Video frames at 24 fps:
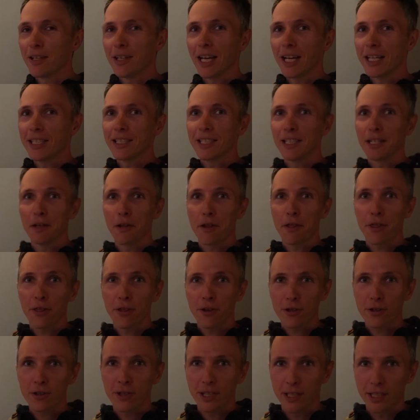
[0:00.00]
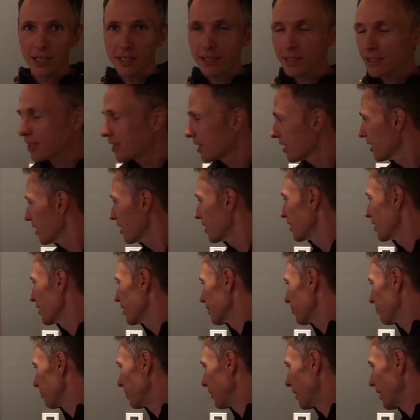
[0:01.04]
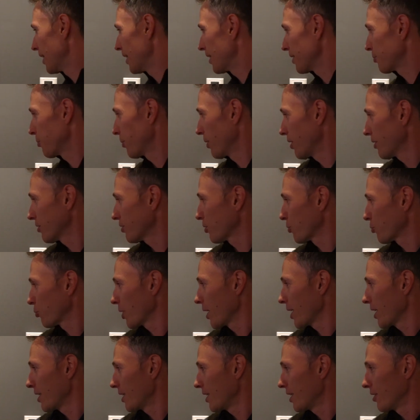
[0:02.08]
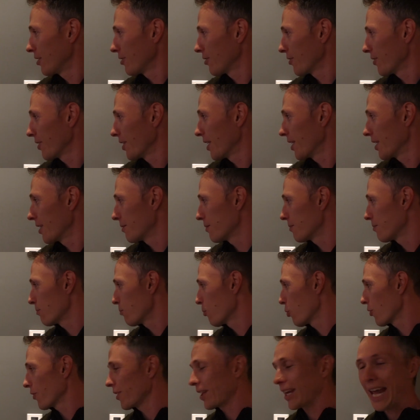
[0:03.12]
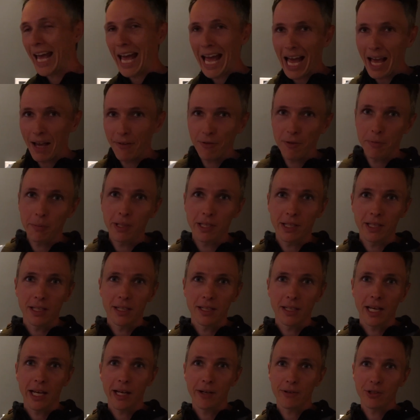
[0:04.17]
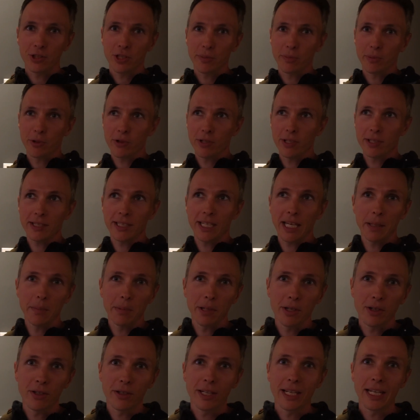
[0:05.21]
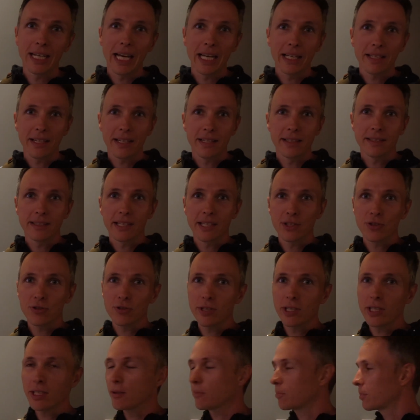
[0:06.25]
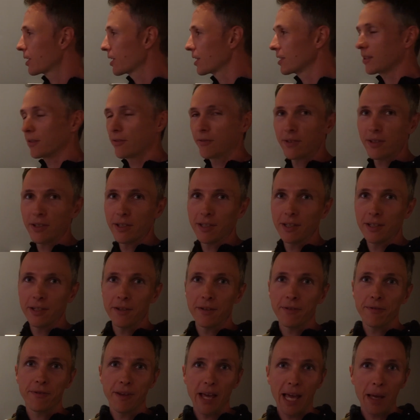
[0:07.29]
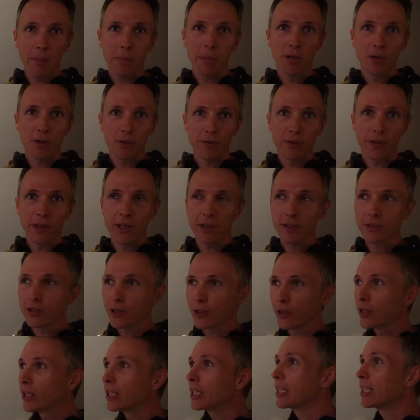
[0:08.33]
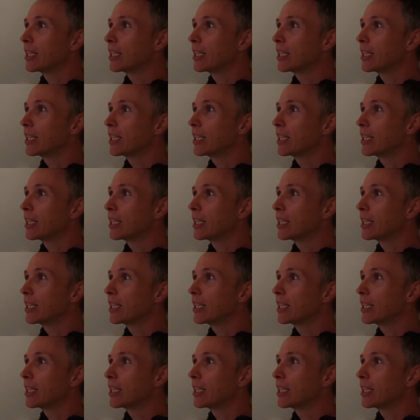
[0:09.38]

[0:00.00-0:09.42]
nineteen thirties. But we also read here that more than half a million Irish immigrants came here in the nineteenth century because of the, the famine over there. So